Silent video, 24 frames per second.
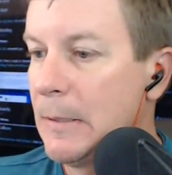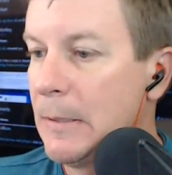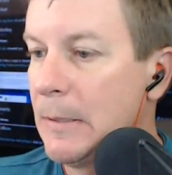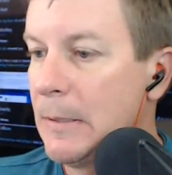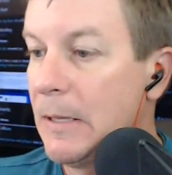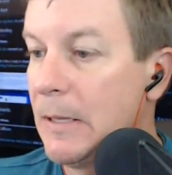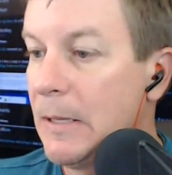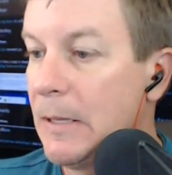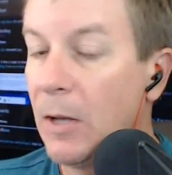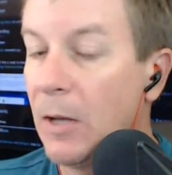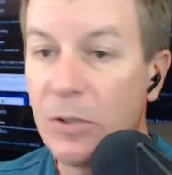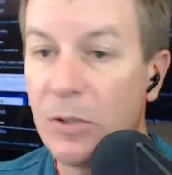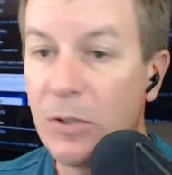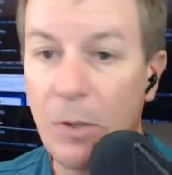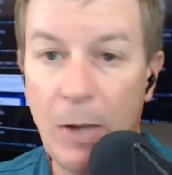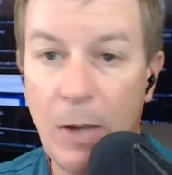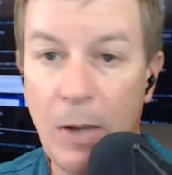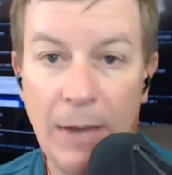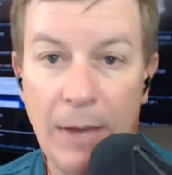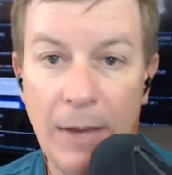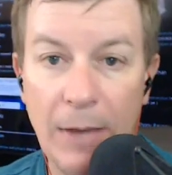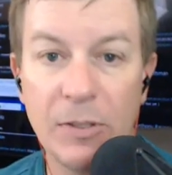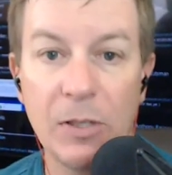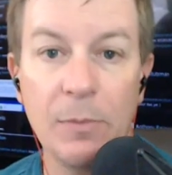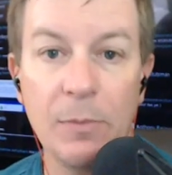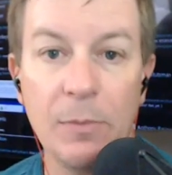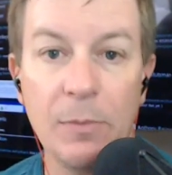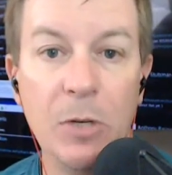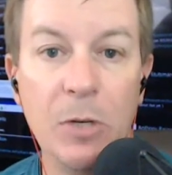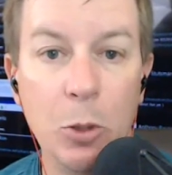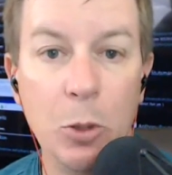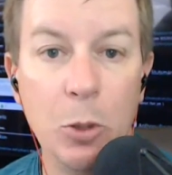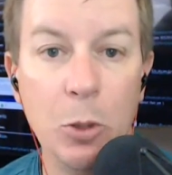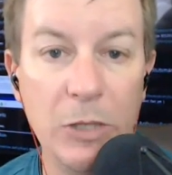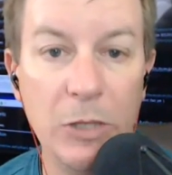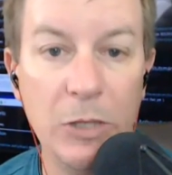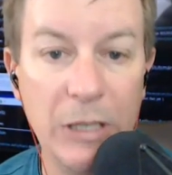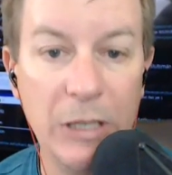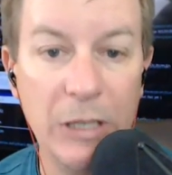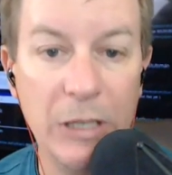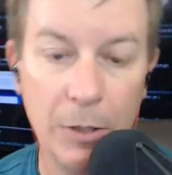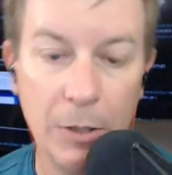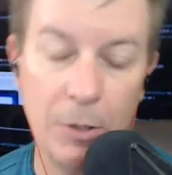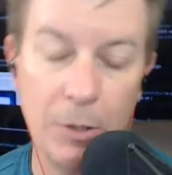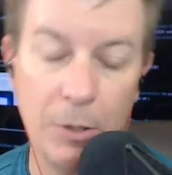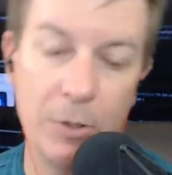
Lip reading: They also have some new gear.